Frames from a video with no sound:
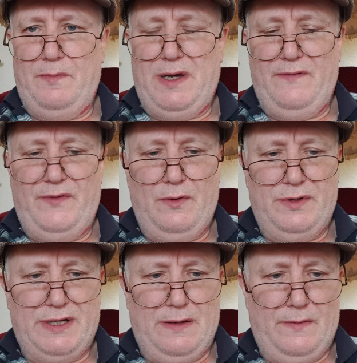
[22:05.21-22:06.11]
my
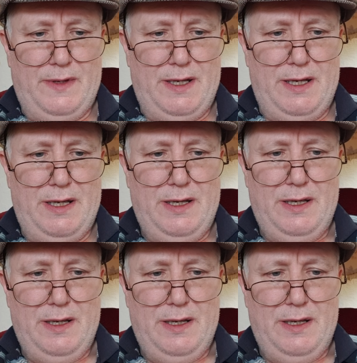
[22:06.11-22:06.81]
viewers out there.